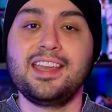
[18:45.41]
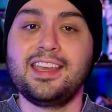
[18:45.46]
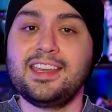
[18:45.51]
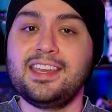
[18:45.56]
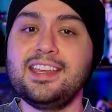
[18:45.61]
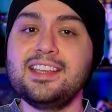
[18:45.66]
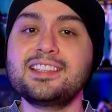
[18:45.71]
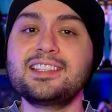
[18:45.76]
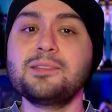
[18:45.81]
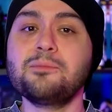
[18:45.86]

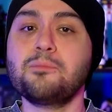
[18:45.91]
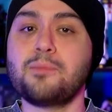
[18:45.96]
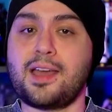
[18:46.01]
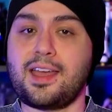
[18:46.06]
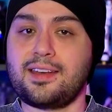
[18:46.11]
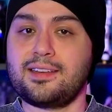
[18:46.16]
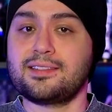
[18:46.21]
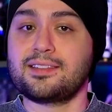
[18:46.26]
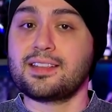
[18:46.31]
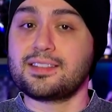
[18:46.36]
He is a
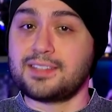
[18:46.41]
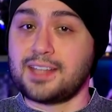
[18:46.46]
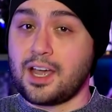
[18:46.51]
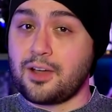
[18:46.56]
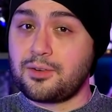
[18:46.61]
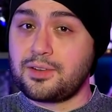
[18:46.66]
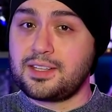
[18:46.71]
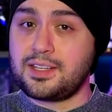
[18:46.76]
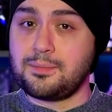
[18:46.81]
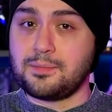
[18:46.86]
man that
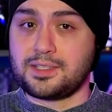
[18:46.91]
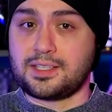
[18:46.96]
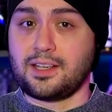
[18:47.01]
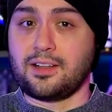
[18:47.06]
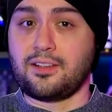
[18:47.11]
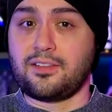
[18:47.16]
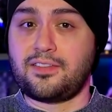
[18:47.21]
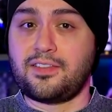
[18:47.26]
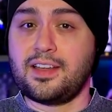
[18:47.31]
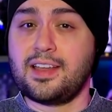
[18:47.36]
doubted
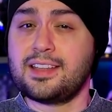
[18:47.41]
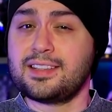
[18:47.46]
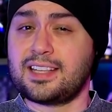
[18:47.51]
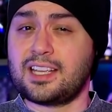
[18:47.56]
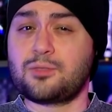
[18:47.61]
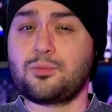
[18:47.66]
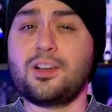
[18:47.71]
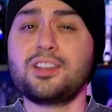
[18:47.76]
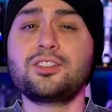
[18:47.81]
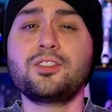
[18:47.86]
himself,
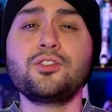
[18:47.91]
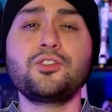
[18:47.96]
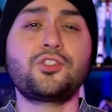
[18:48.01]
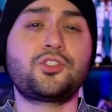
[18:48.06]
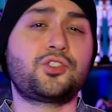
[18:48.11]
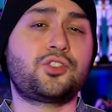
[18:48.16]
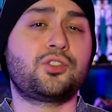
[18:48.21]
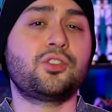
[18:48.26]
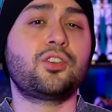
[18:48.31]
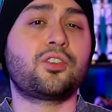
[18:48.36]
that was
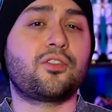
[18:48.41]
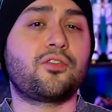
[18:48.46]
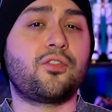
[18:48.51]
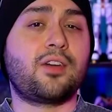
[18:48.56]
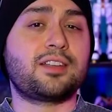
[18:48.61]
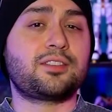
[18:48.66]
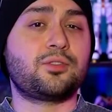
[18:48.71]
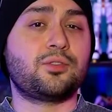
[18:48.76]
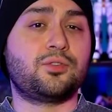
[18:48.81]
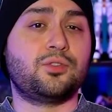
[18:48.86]
unsure of
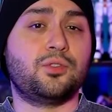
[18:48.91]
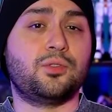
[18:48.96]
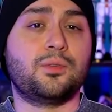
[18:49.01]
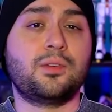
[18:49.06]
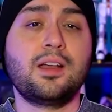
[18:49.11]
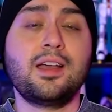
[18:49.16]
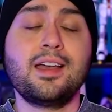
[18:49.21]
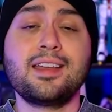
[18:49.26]
what to do,